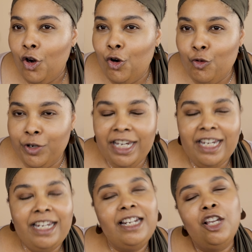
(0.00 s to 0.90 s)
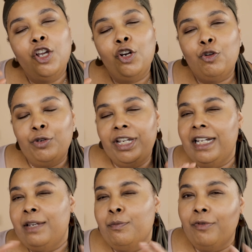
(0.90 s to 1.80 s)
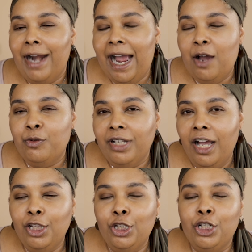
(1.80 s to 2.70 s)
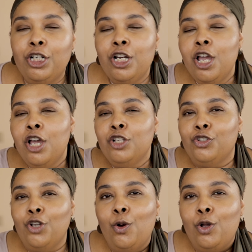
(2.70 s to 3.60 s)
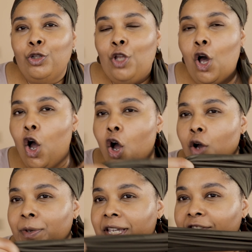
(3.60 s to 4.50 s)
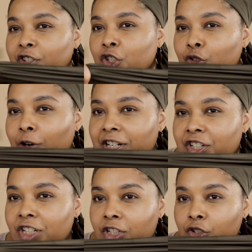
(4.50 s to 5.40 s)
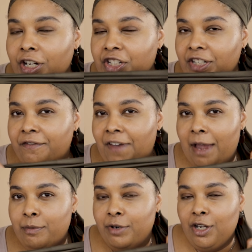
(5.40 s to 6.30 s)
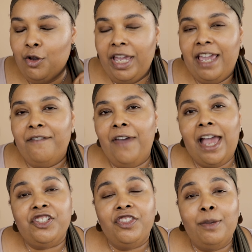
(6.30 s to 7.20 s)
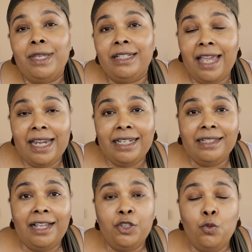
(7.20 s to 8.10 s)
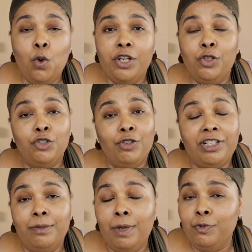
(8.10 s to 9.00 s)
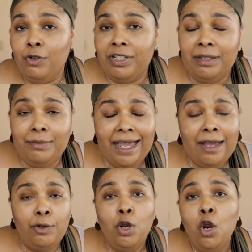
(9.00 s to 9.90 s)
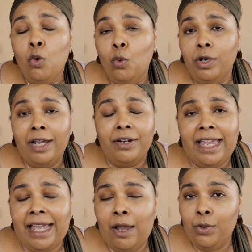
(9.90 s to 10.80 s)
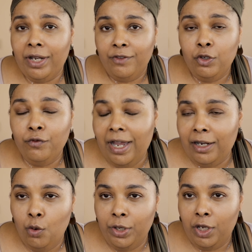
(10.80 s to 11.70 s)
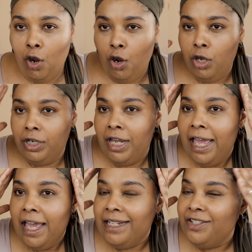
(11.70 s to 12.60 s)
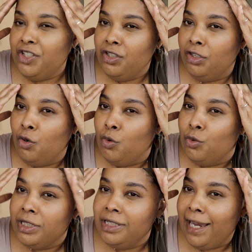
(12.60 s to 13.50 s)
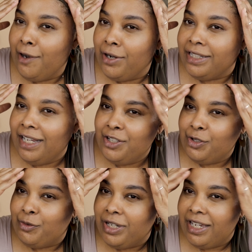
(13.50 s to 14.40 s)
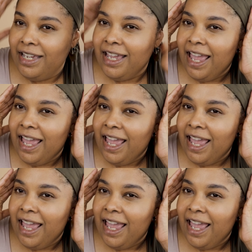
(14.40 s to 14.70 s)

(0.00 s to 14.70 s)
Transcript: greeny brown color. So long piece of stretchy fabric. Okay, fashion them into any style you want. You can dress them up, dress them down, work out, hang out, whatever you've got going on. It's just the coolest hair accessory.